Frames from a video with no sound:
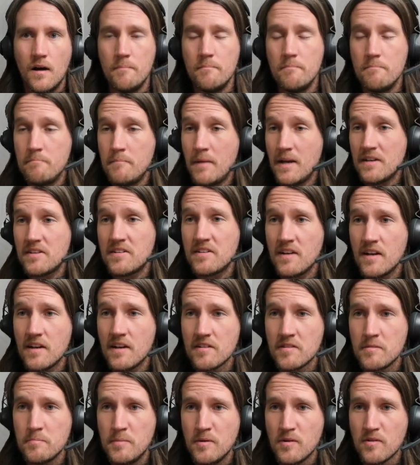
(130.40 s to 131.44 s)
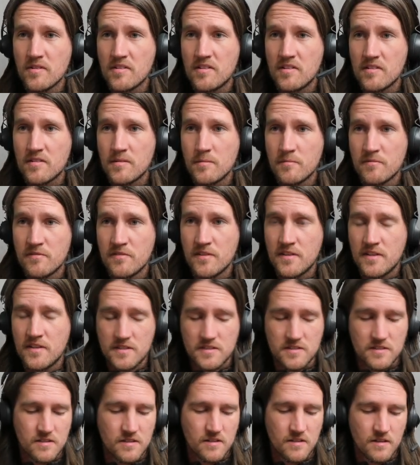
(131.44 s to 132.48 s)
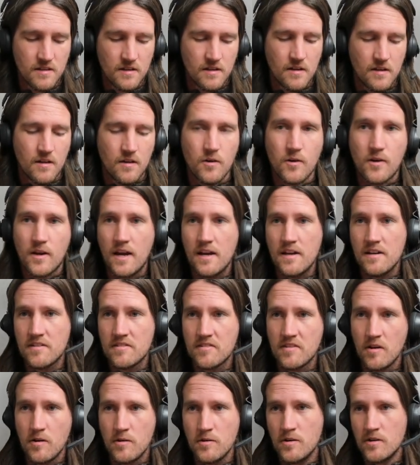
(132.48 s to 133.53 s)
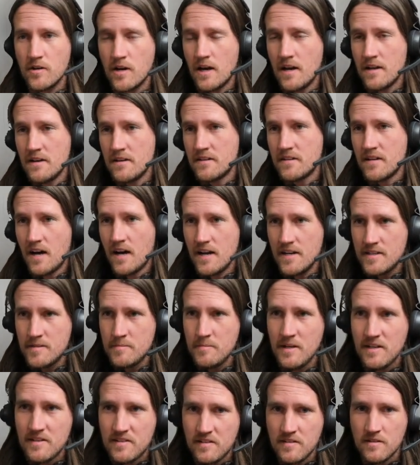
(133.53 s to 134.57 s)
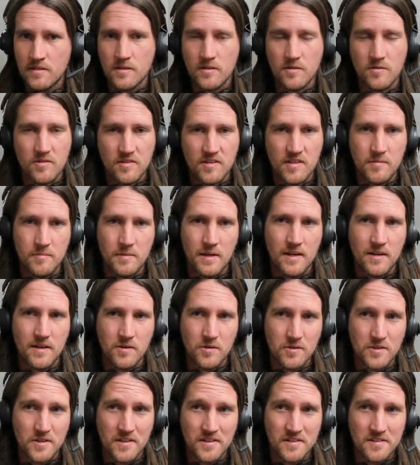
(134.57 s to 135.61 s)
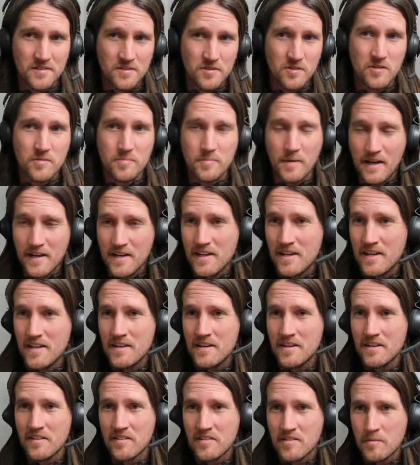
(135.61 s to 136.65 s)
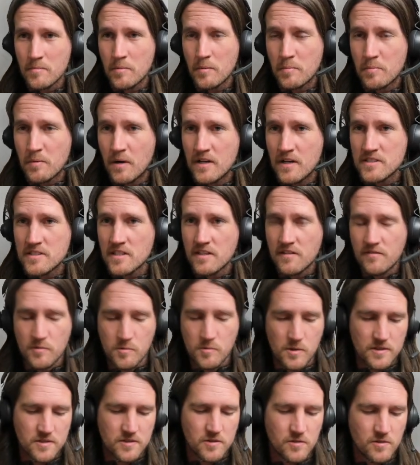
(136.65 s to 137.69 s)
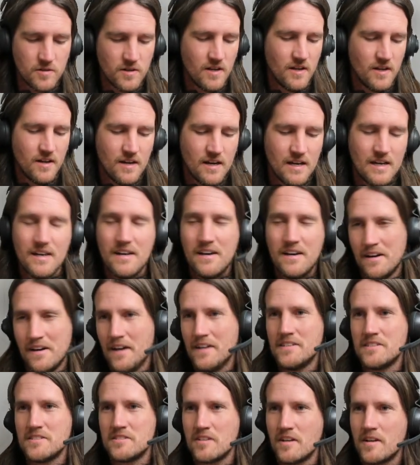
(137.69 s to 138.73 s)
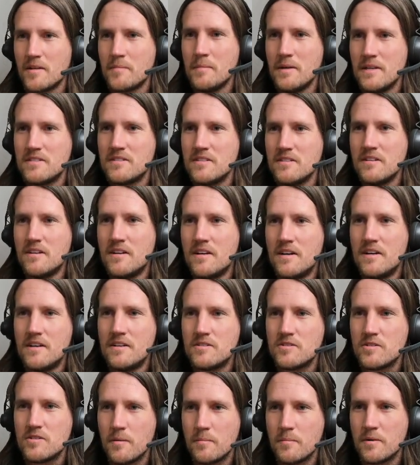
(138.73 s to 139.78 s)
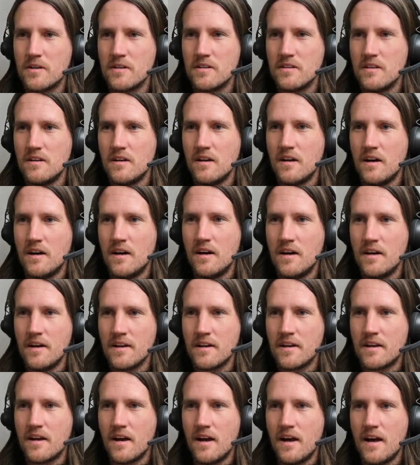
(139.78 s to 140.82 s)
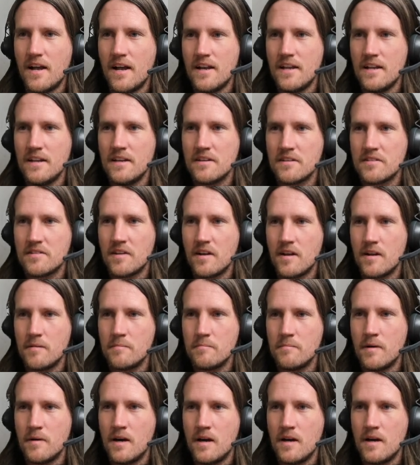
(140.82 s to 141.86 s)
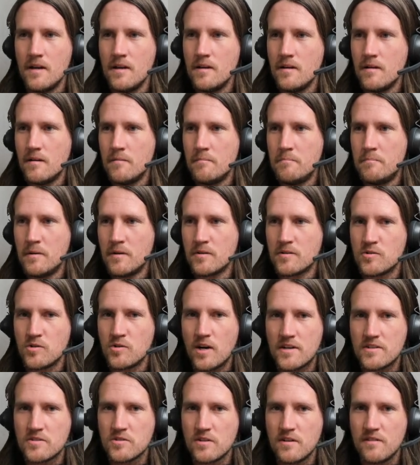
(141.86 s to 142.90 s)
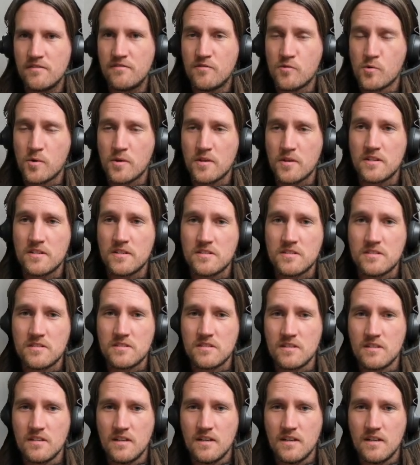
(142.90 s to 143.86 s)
Mason as the build system for this. Okay, so you're not tied to Mason. You can use CMake, or you could do this by hand in a simple project if you want to. I just like Mason. So I'm going to go ahead and set up my build directory for this.